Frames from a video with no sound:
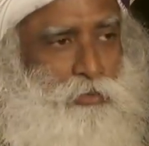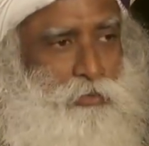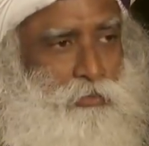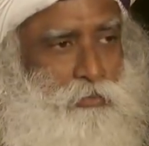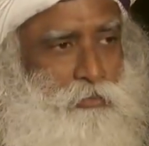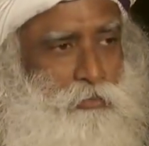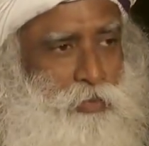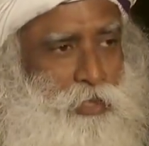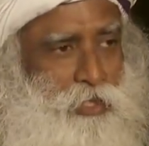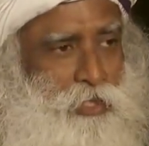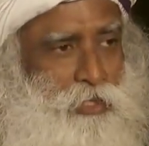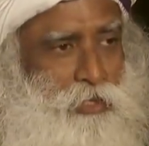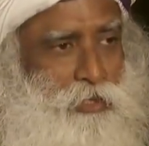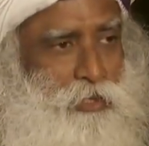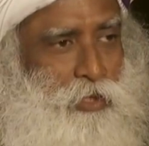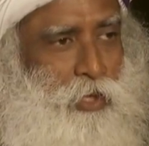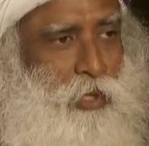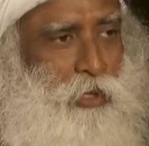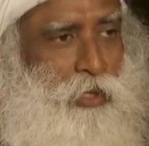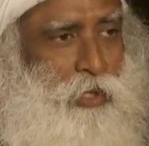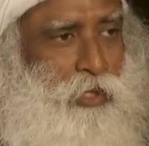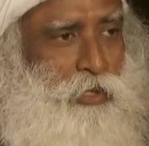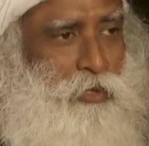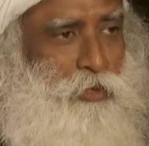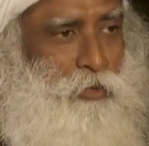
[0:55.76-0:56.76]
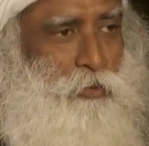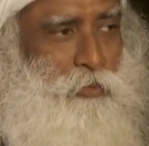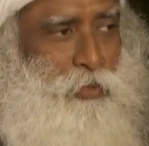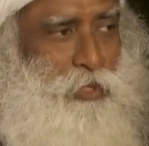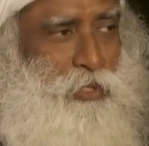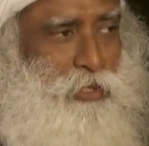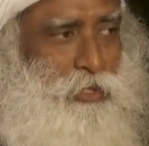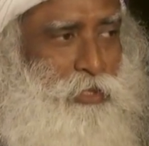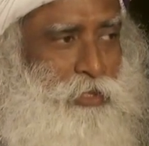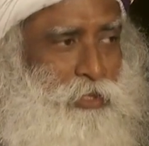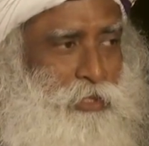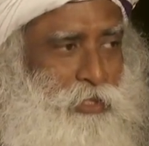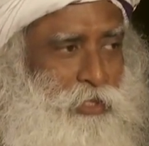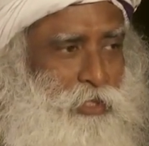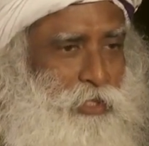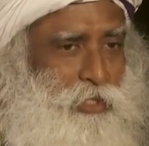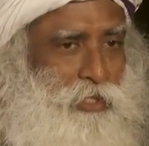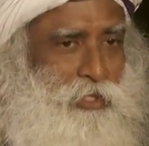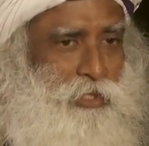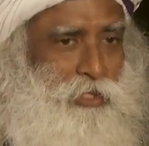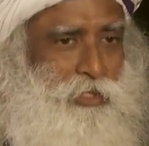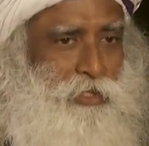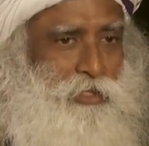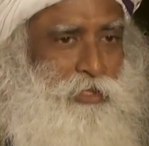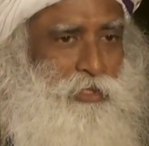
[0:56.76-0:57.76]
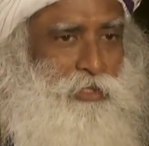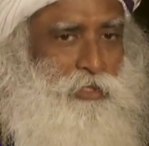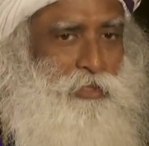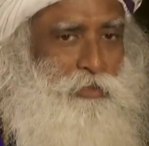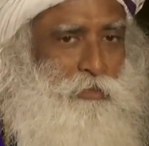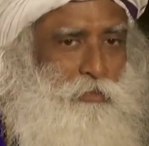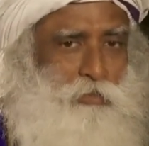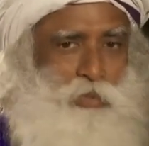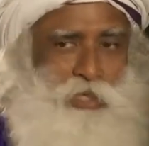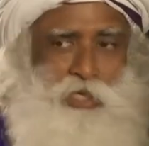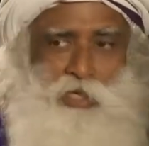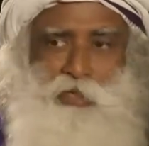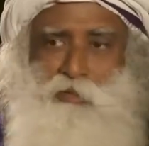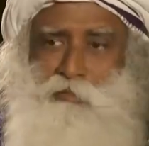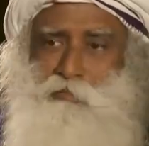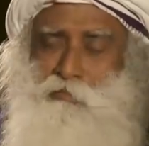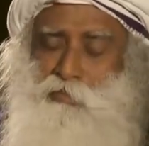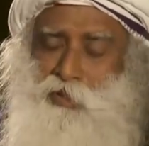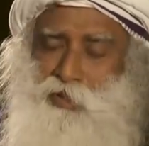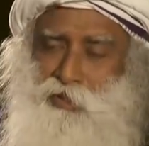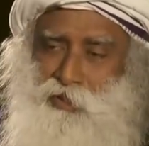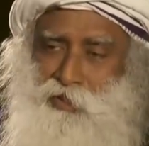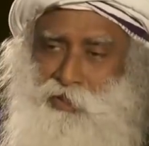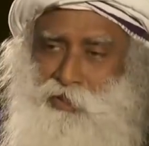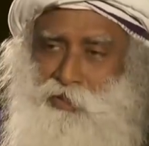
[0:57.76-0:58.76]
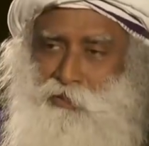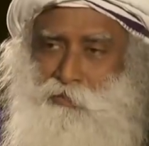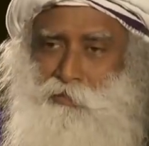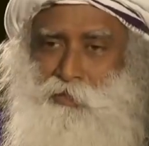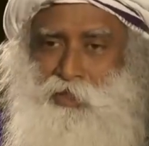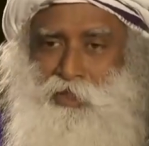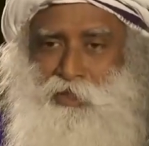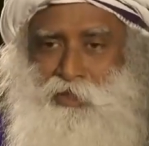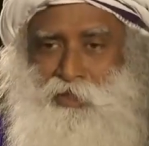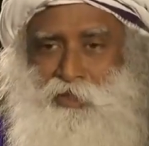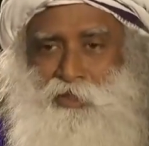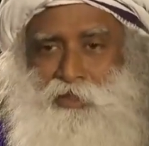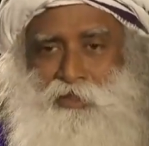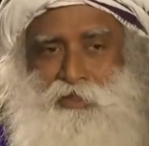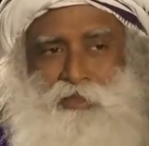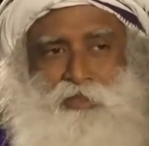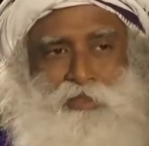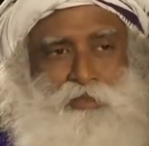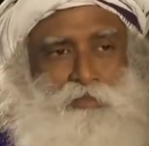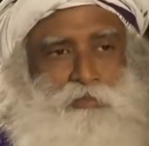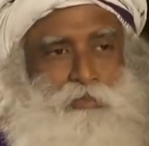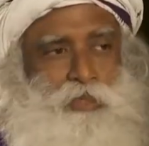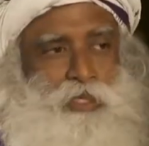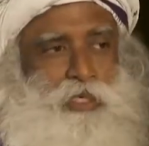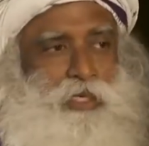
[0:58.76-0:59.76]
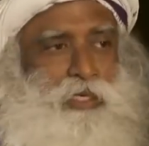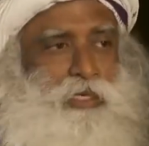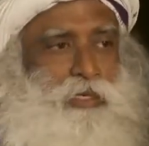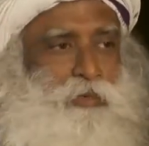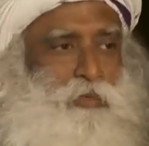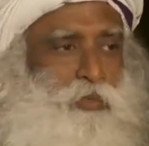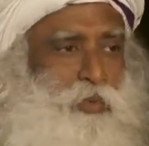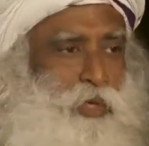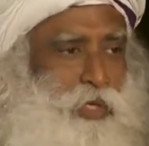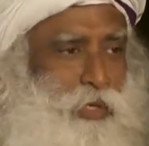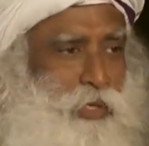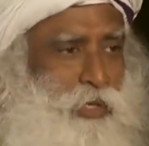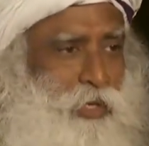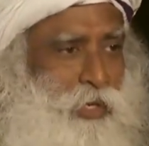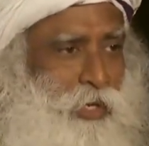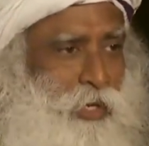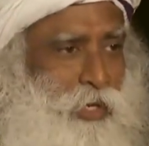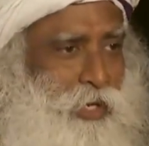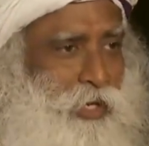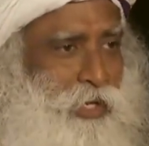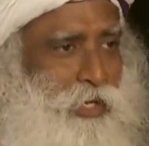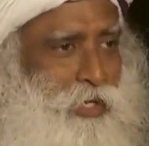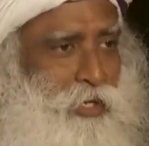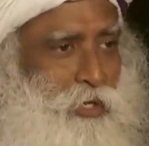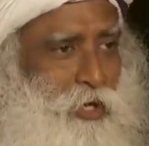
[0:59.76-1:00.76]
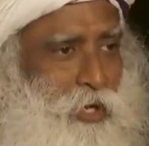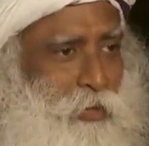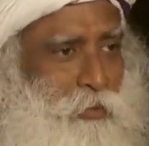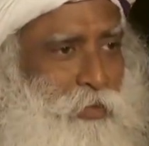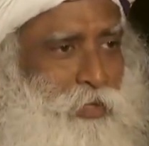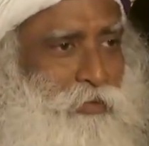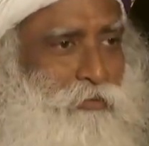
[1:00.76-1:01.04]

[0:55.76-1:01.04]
be talking to business leaders, be in business meetings, be in economic